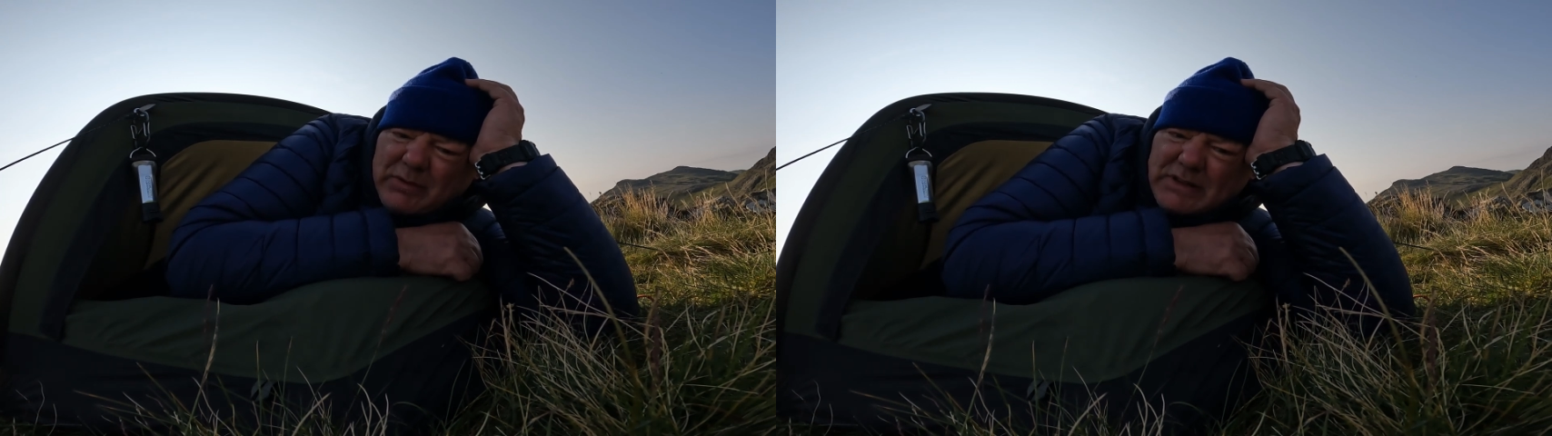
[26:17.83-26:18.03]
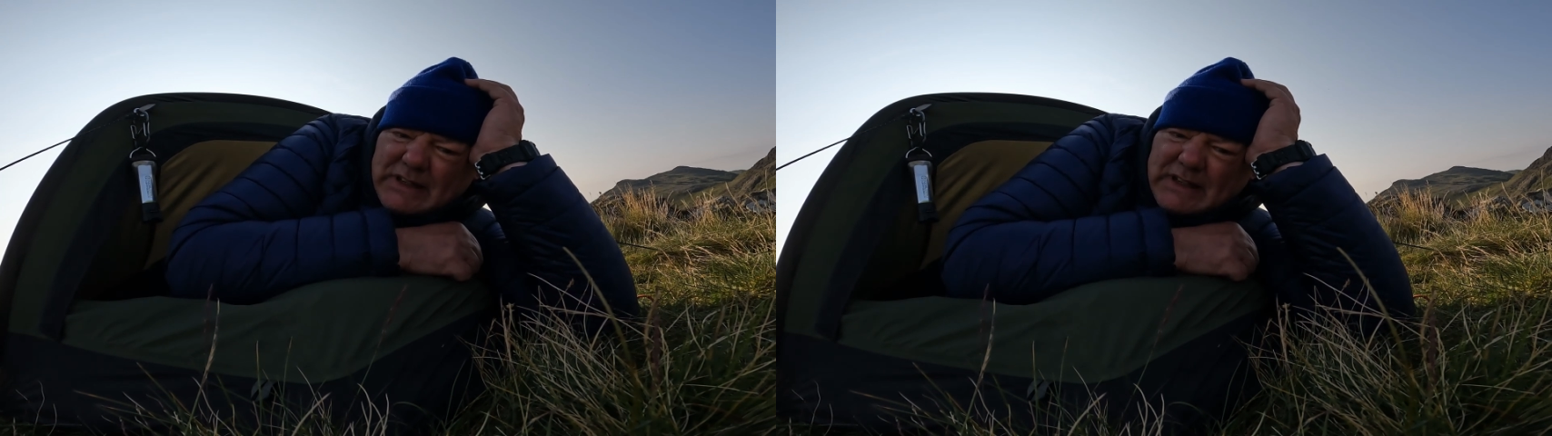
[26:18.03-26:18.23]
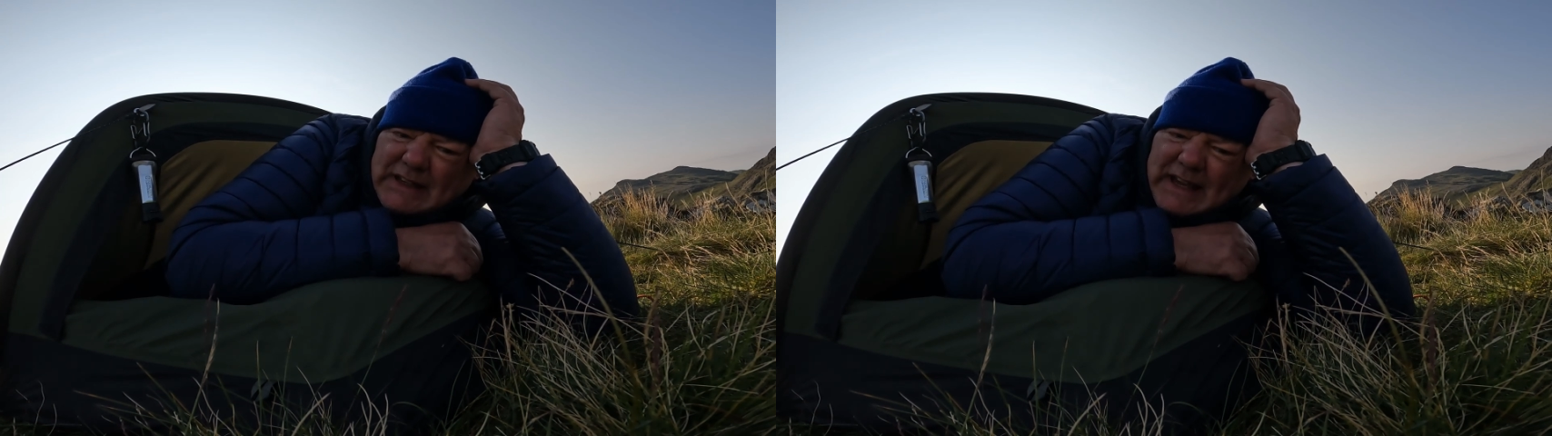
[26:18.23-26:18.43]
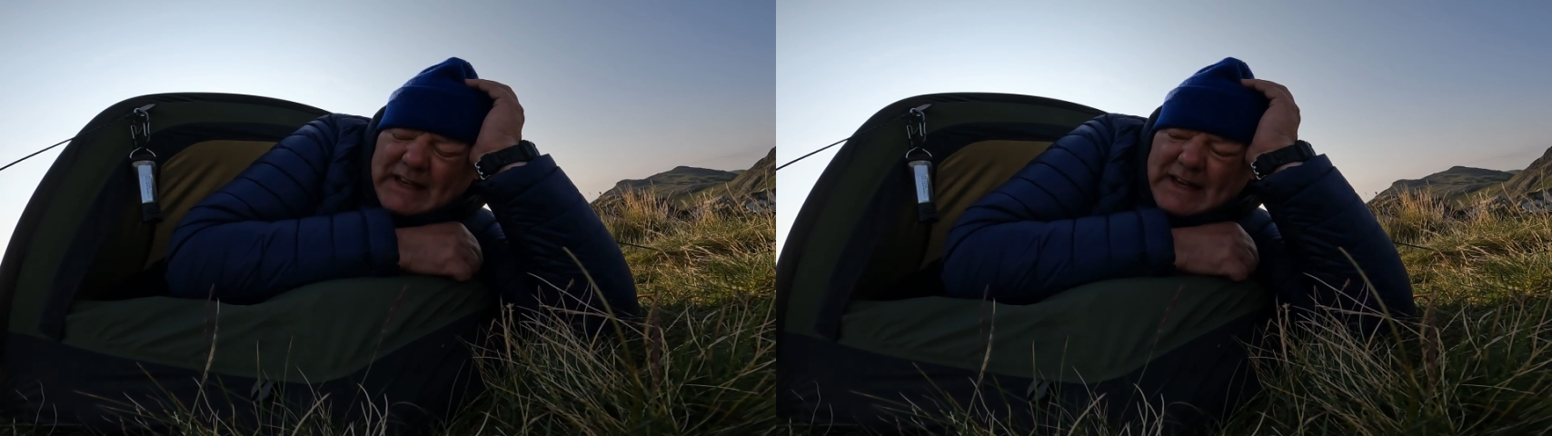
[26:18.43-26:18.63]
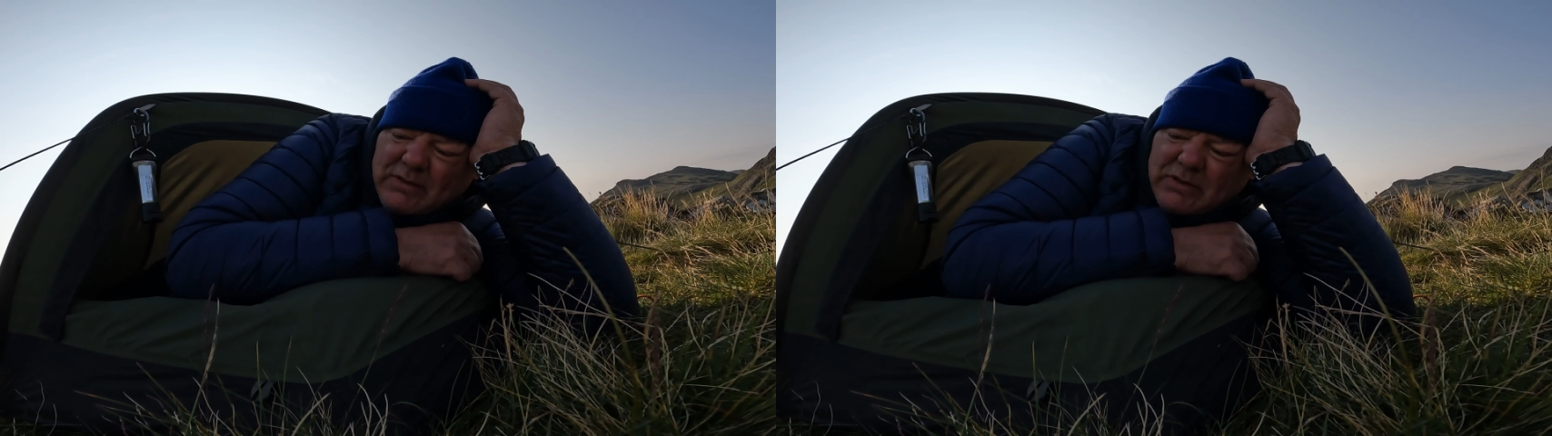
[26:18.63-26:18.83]
would say
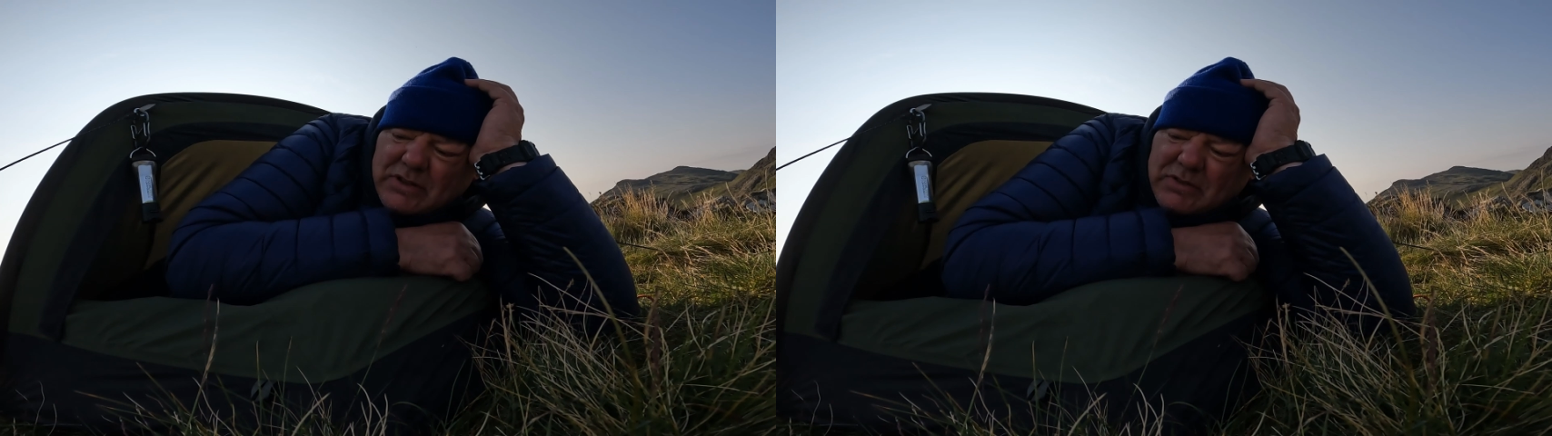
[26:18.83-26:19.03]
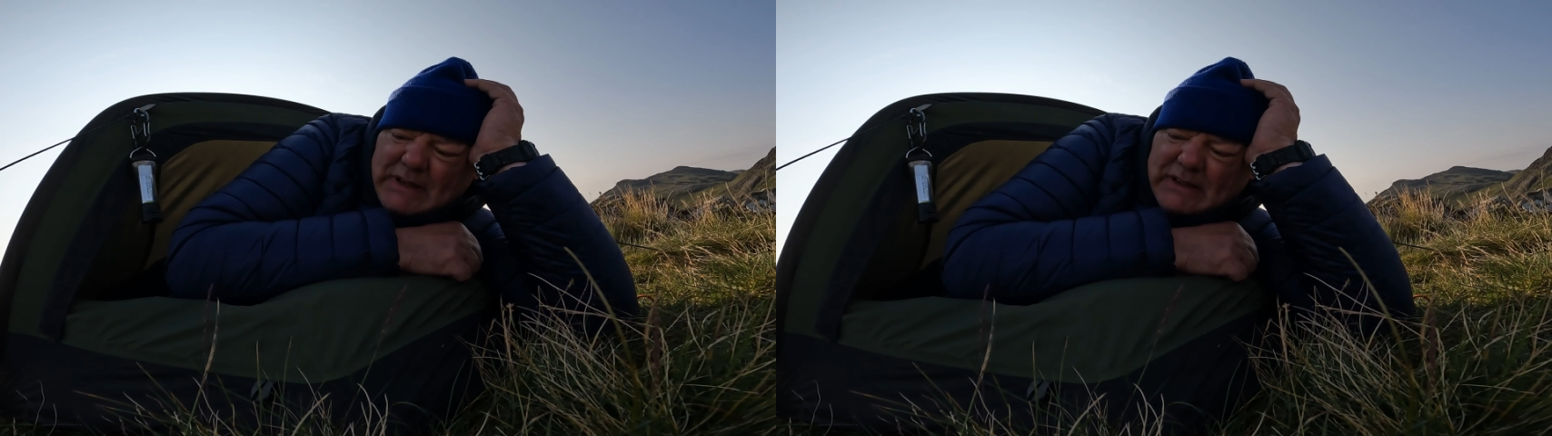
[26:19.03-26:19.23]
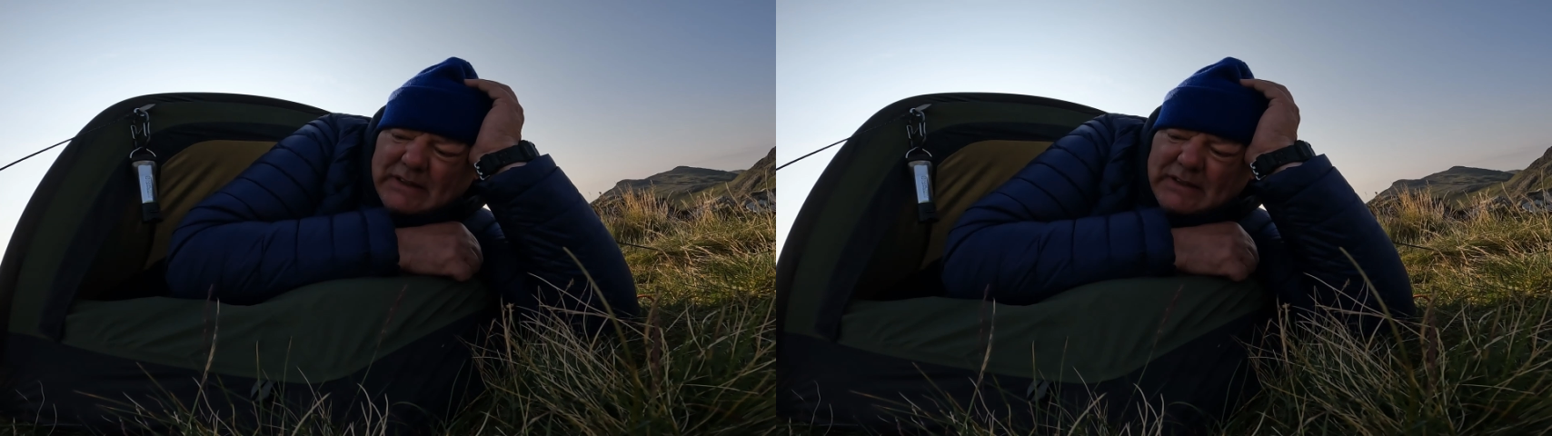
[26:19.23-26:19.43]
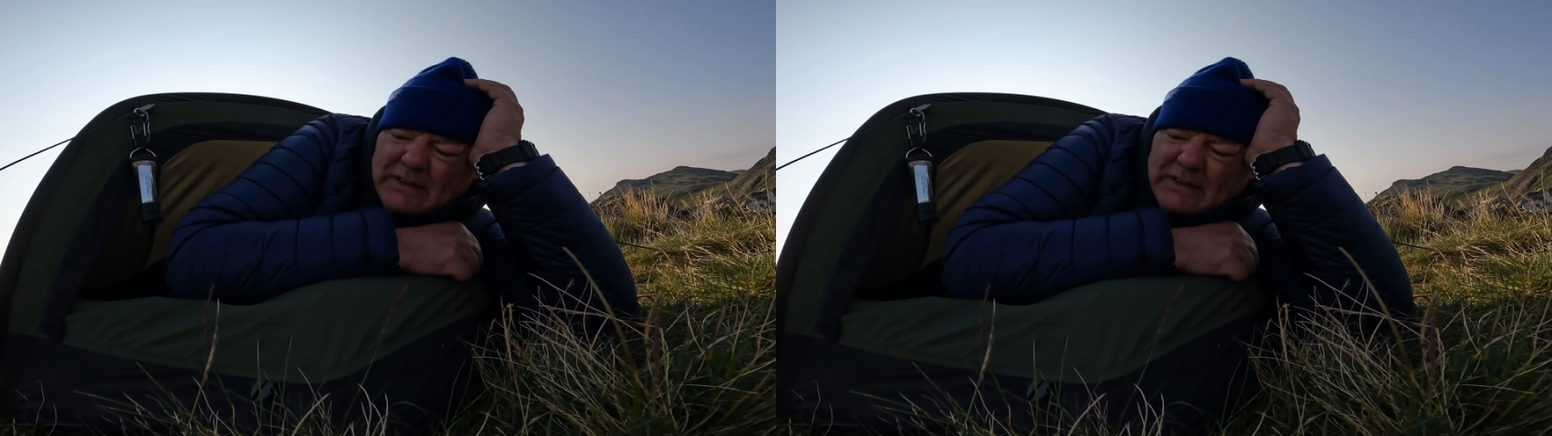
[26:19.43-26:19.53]
getting out as well,